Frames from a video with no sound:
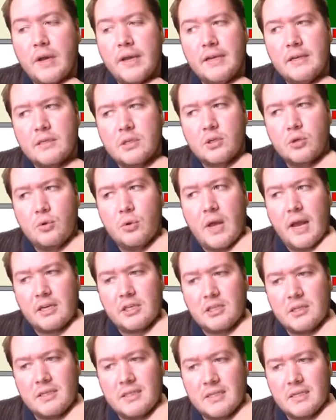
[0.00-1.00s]
East could
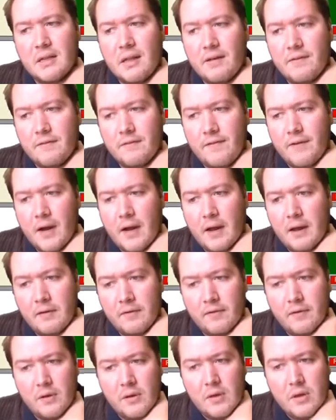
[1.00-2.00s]
actually still have
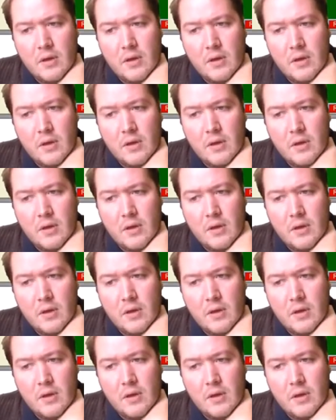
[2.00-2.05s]
5.